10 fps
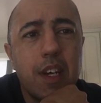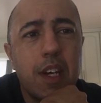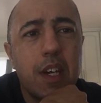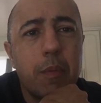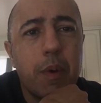
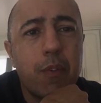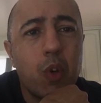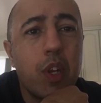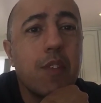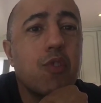I've
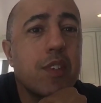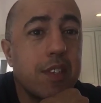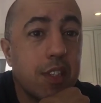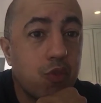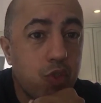got an
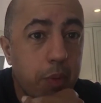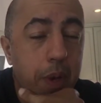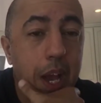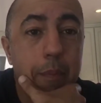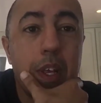interesting
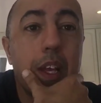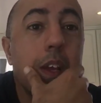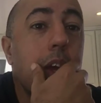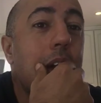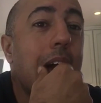trip
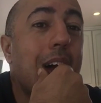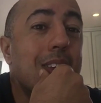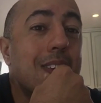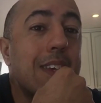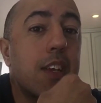happening
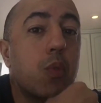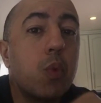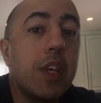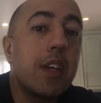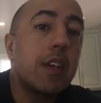actually next
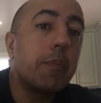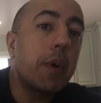week,